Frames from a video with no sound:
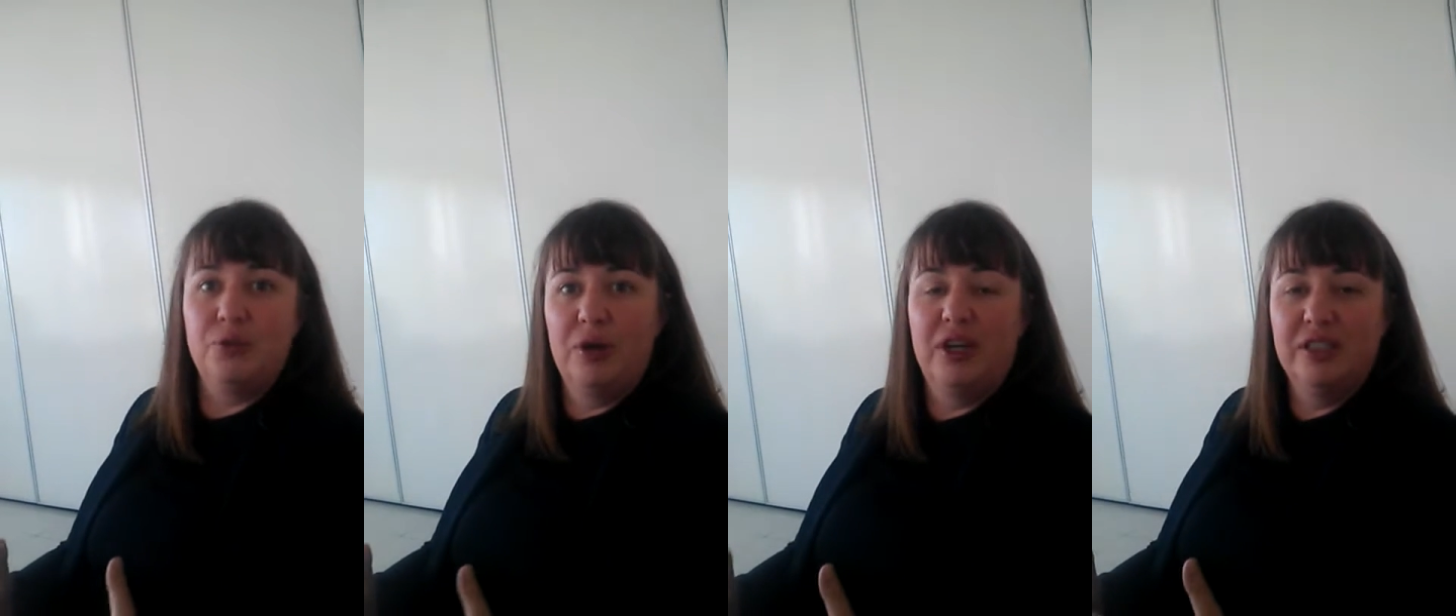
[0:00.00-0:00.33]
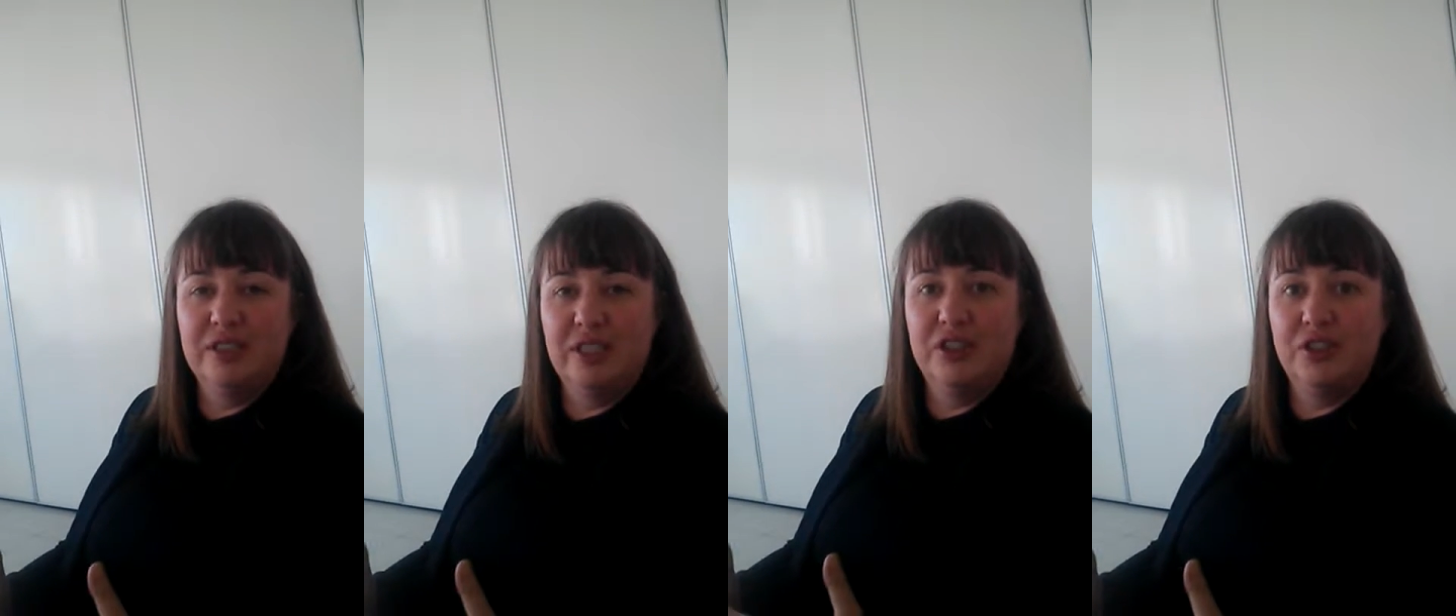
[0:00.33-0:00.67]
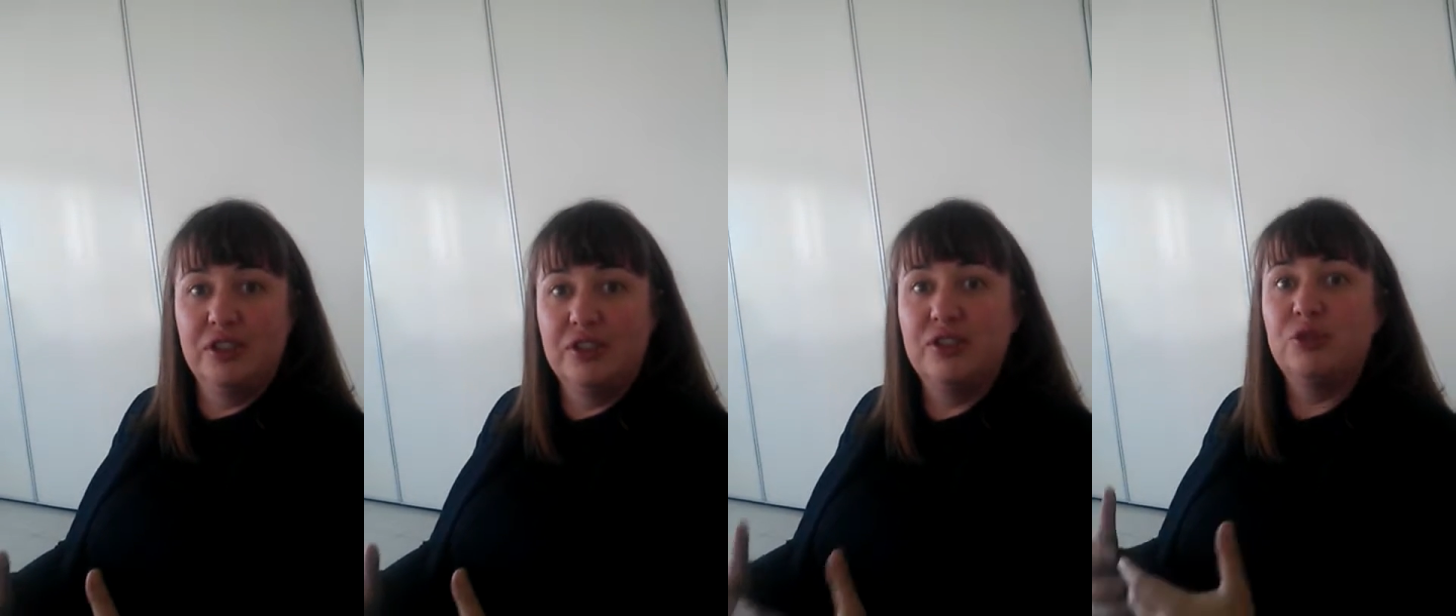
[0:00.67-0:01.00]

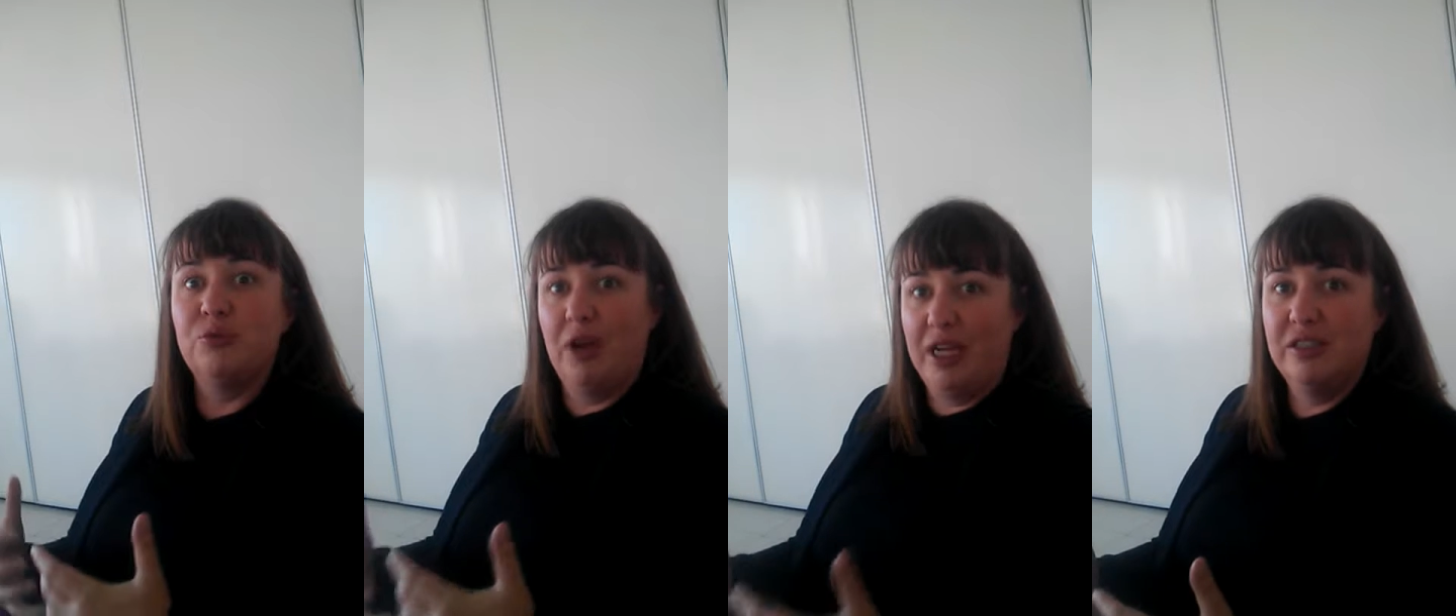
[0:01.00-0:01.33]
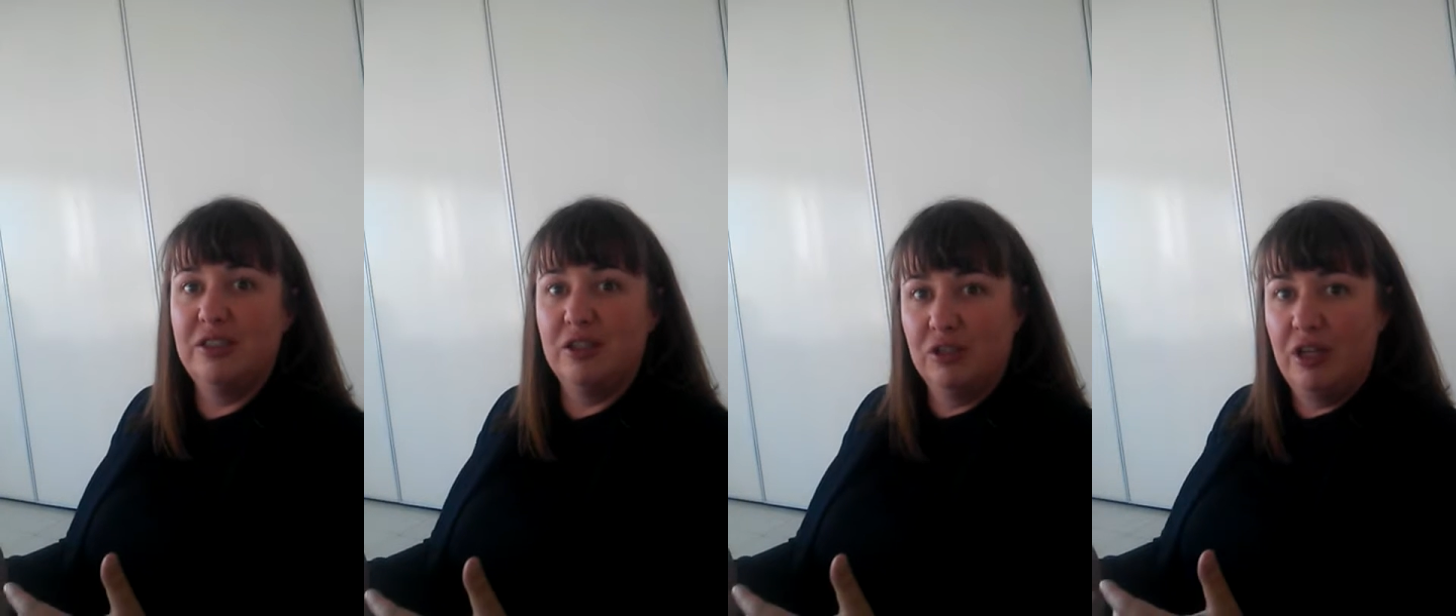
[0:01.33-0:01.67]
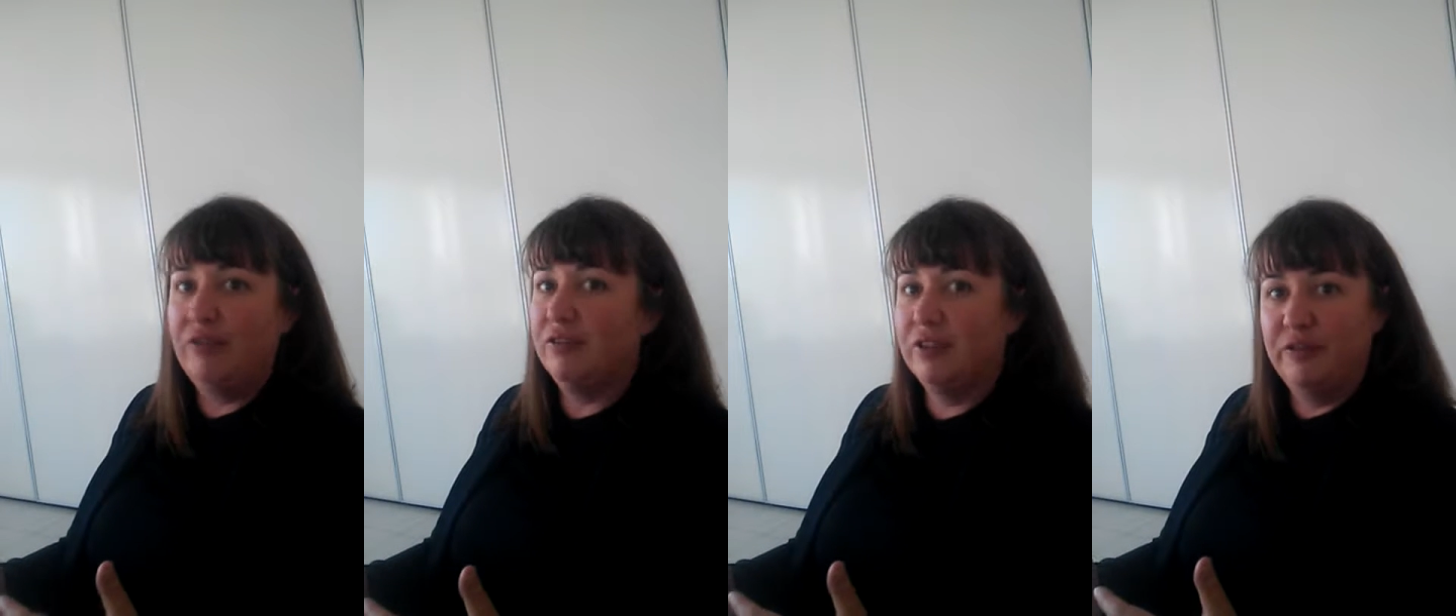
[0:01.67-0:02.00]
organizations to raise their
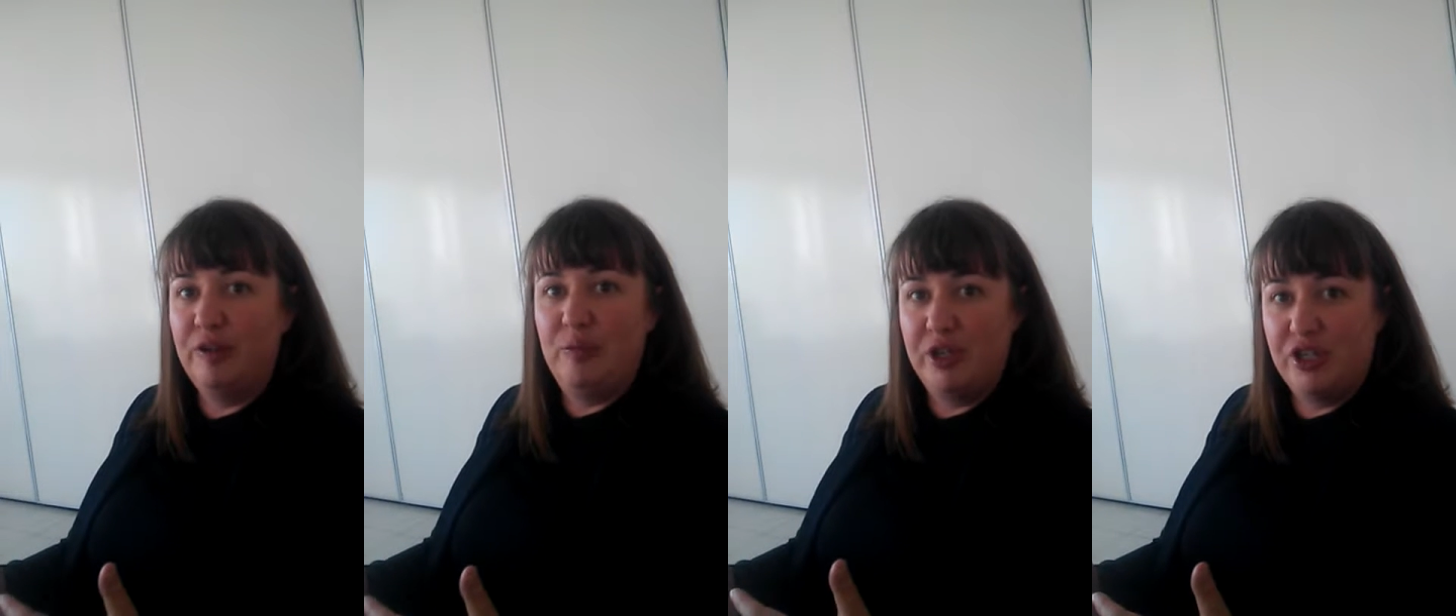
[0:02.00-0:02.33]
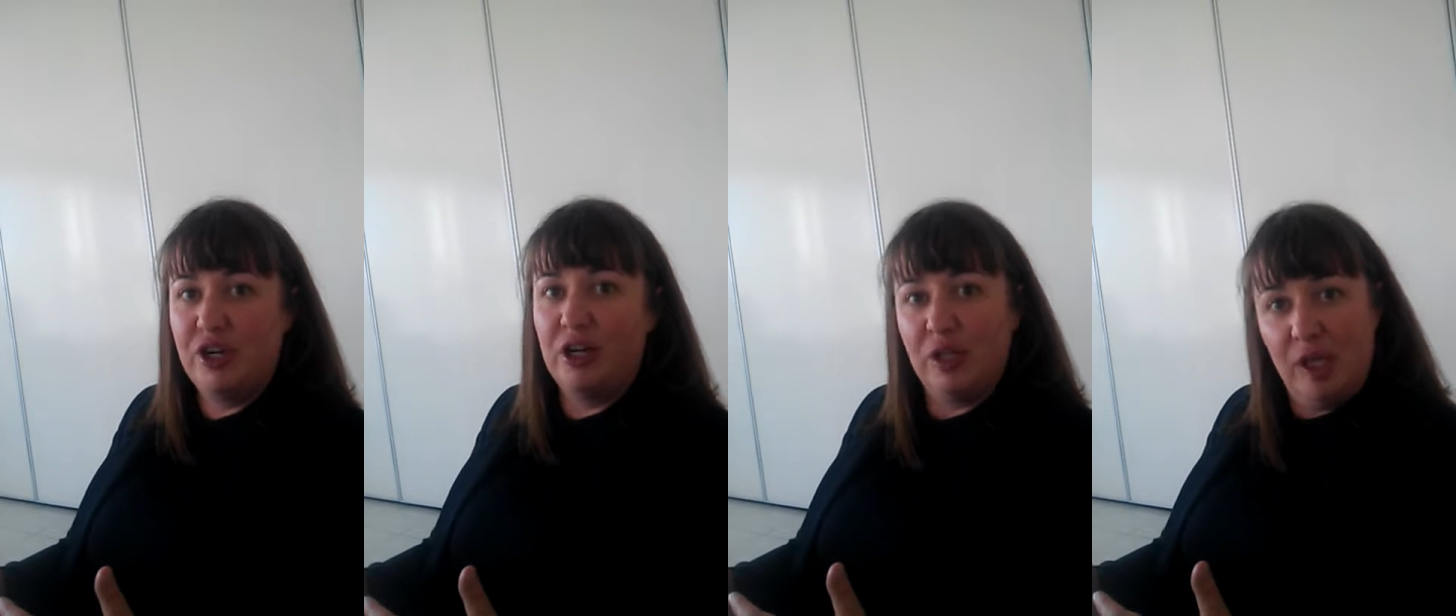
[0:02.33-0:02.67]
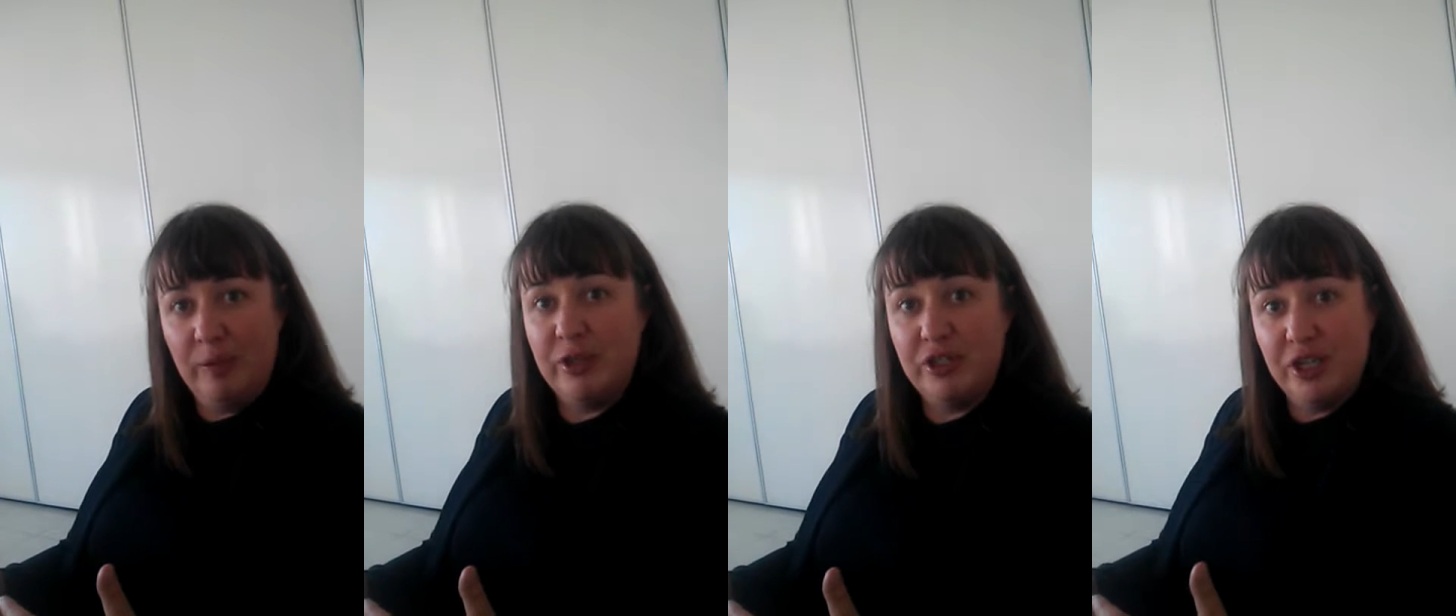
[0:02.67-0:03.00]
level of ambition on
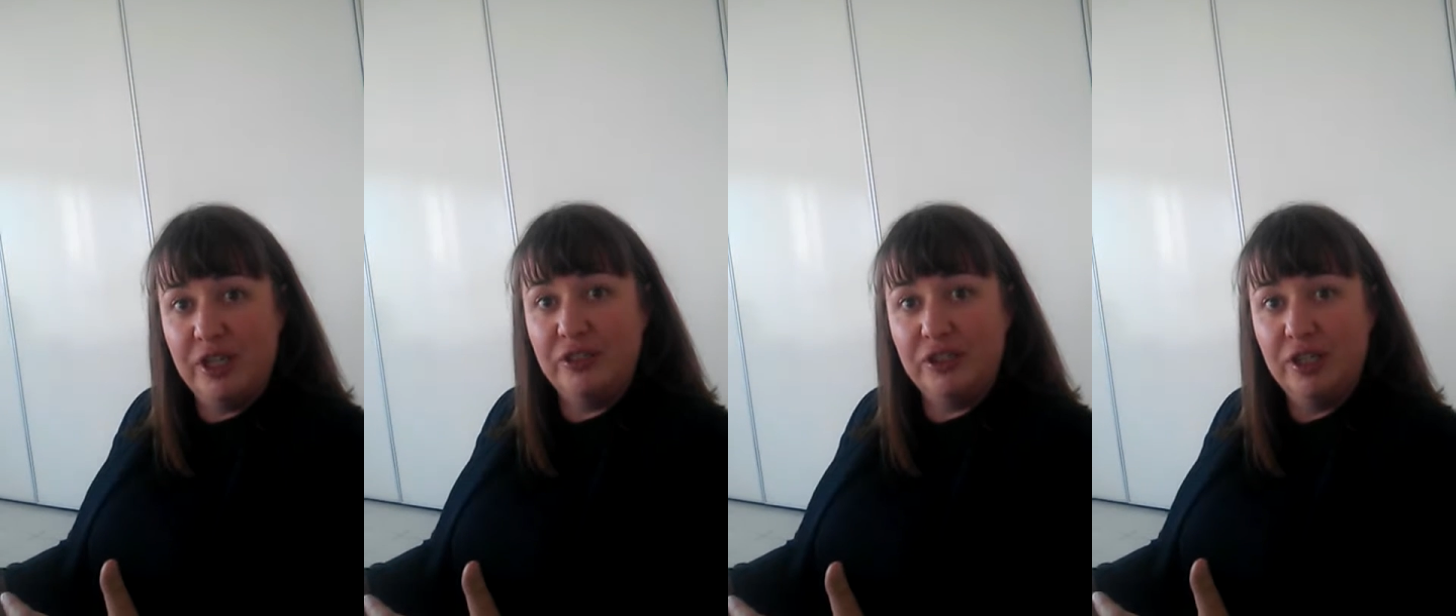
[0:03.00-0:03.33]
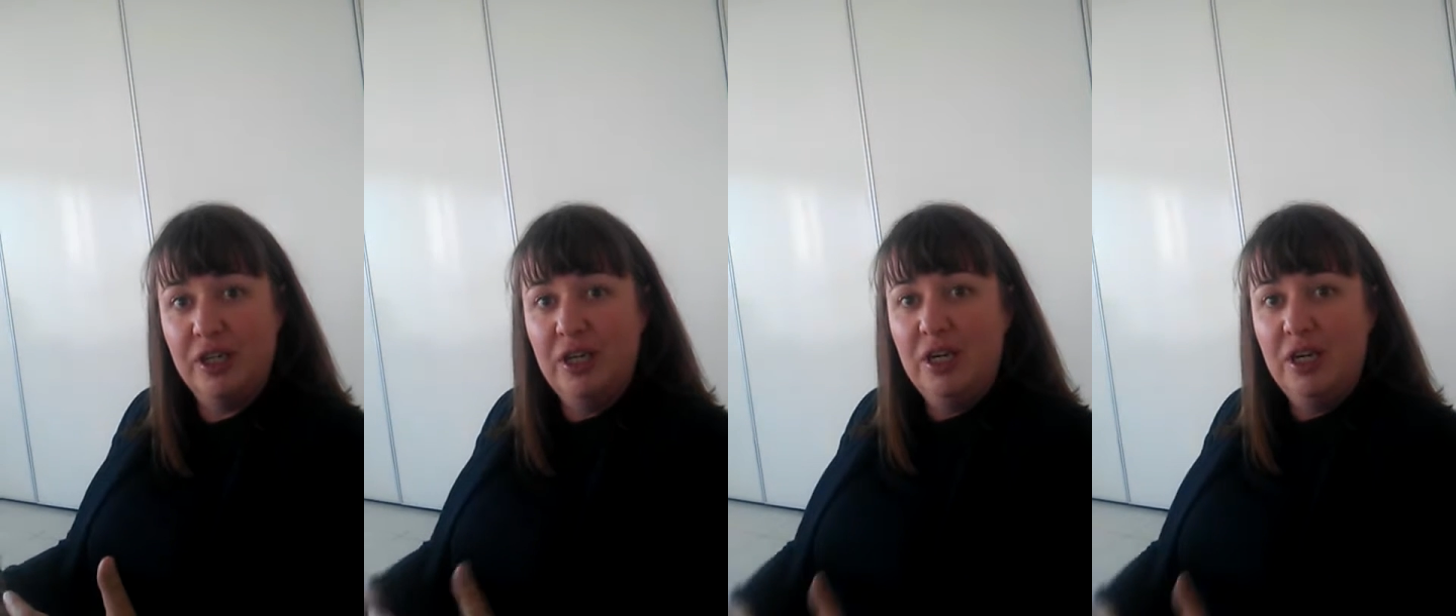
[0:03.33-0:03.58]
climate change.